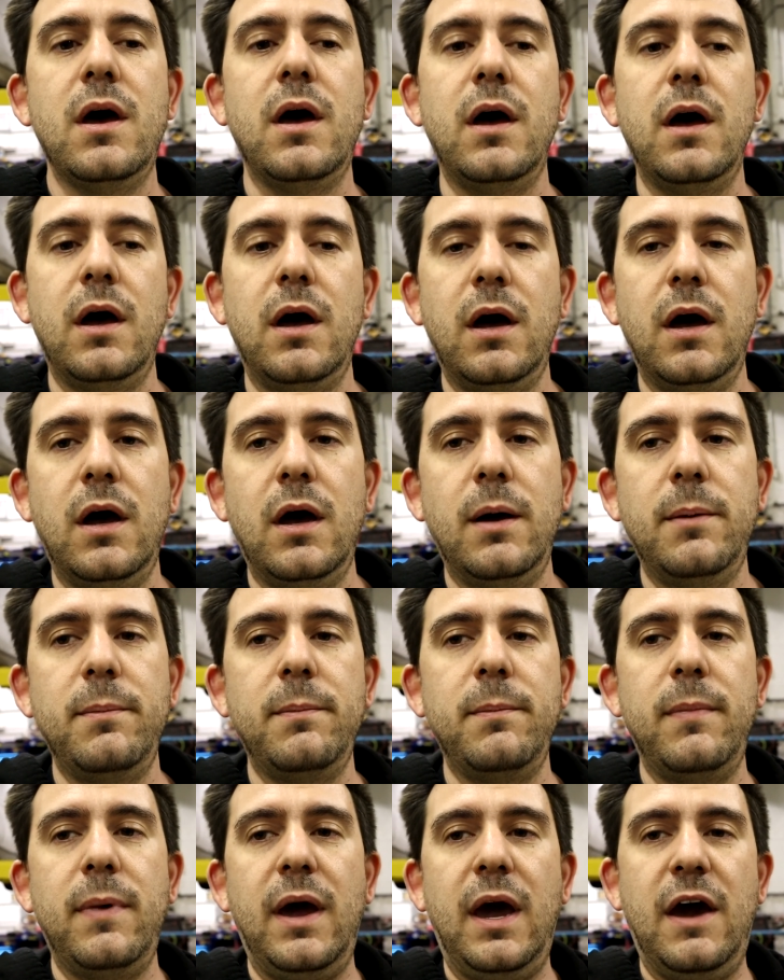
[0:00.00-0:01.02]

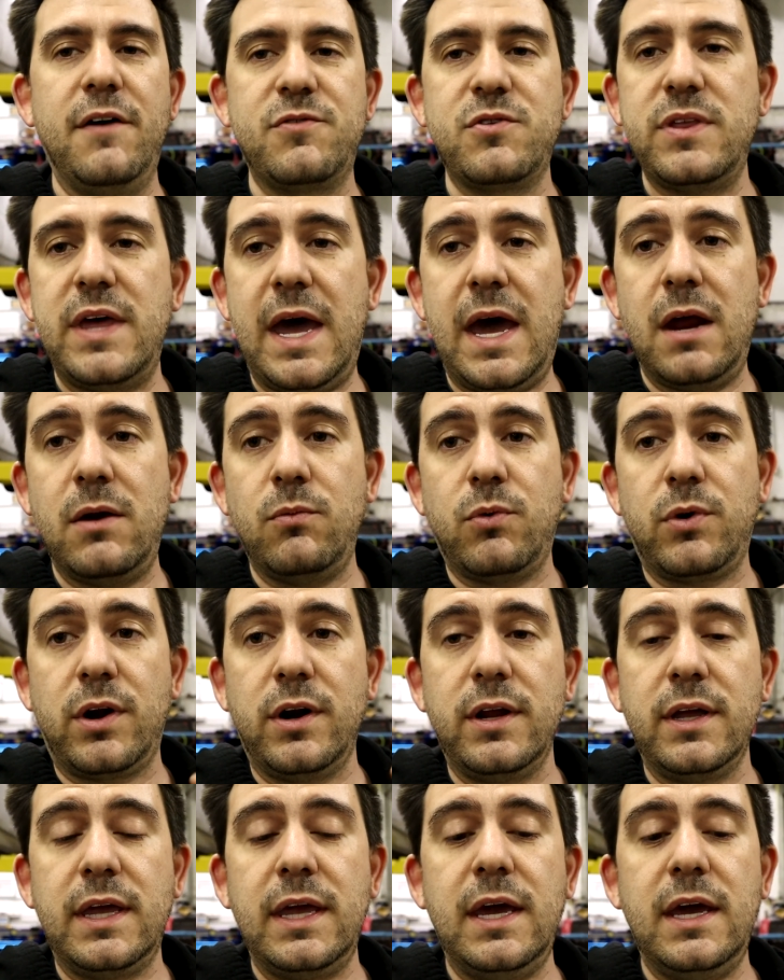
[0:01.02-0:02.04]
After that, we're
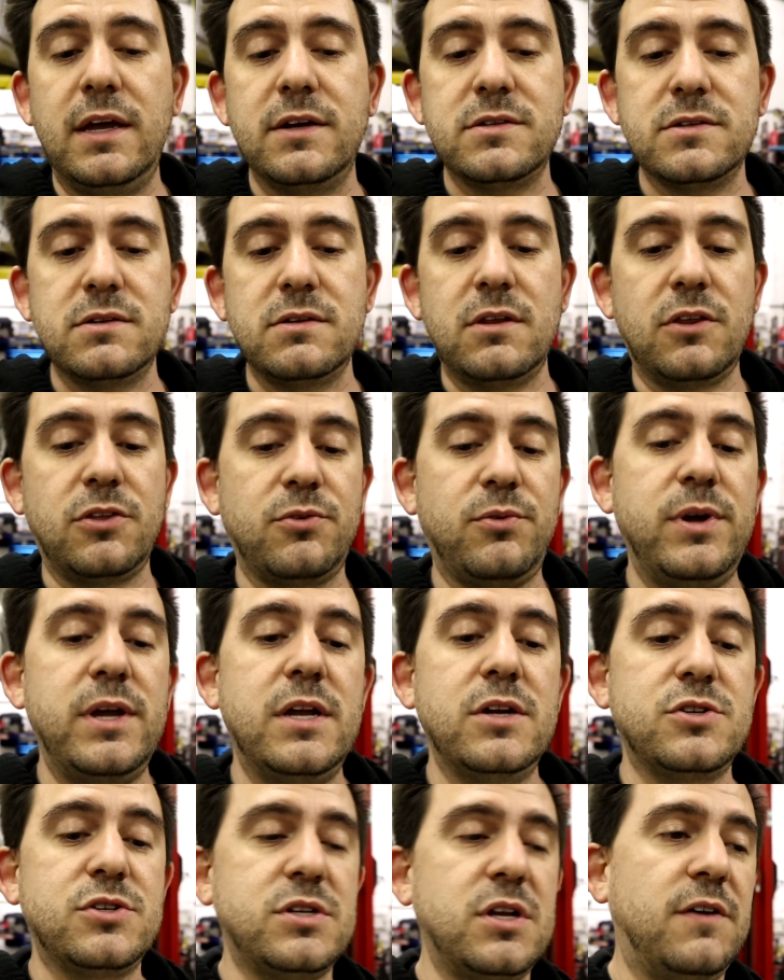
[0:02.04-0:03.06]
going to get the
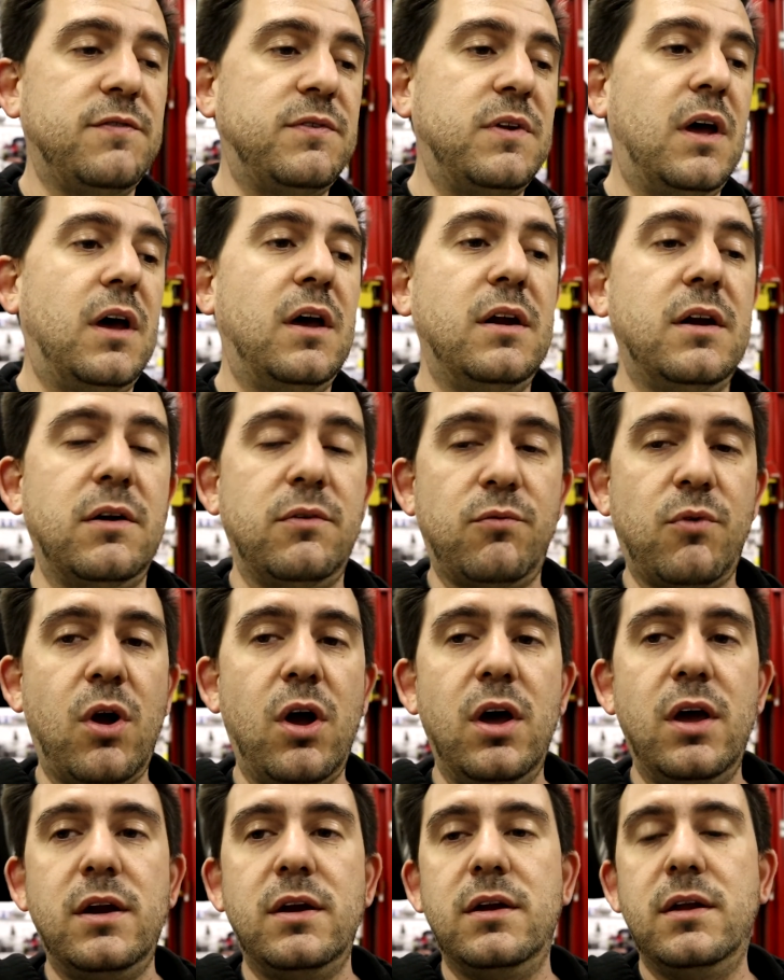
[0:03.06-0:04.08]
3-inch stuff done and
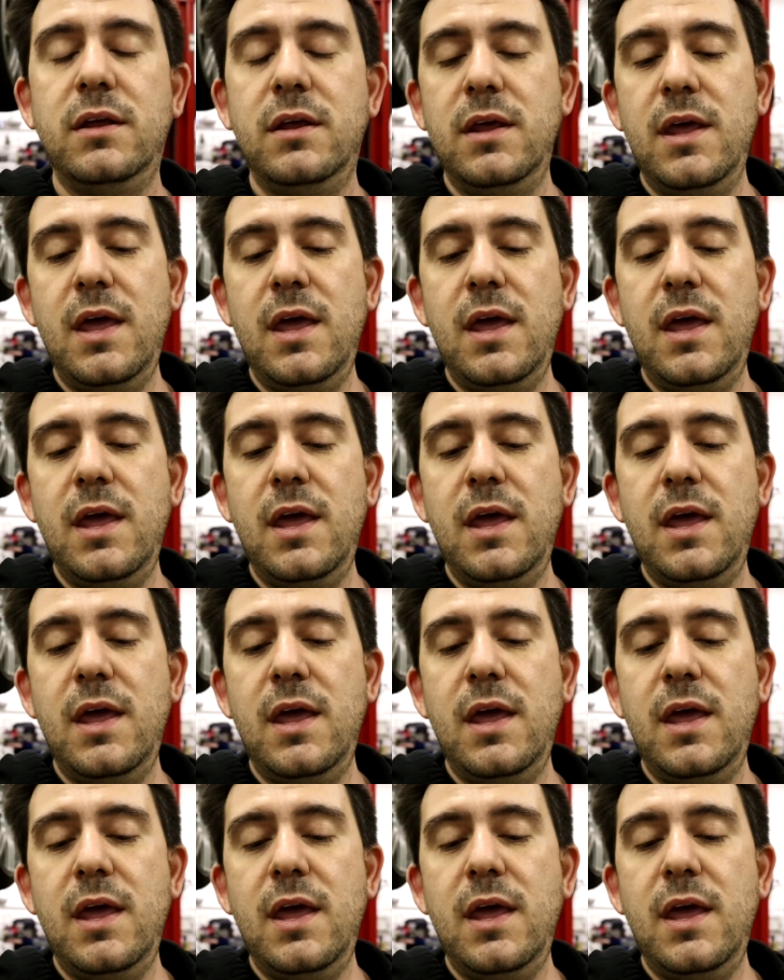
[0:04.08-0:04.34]
run